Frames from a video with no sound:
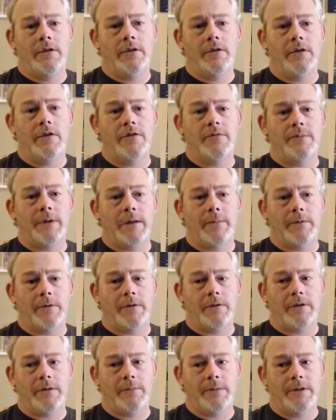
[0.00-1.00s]
newspaper
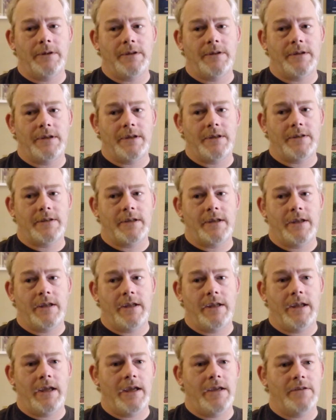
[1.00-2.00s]
clipping says that
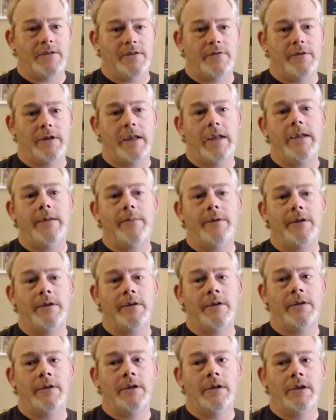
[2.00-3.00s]
he has leukemia
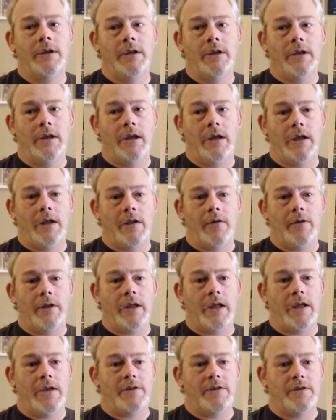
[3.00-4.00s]
and only
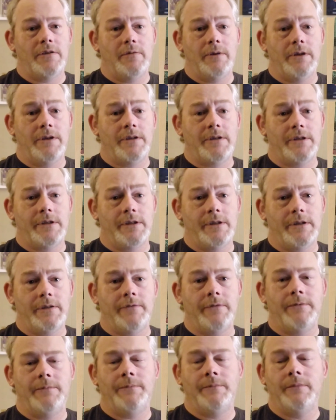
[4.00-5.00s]
has two weeks to
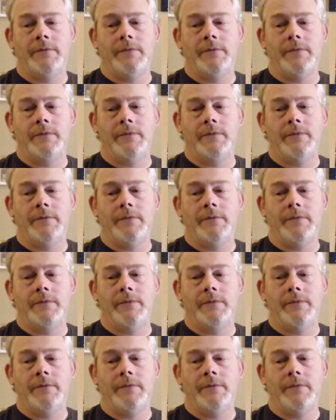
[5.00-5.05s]
live.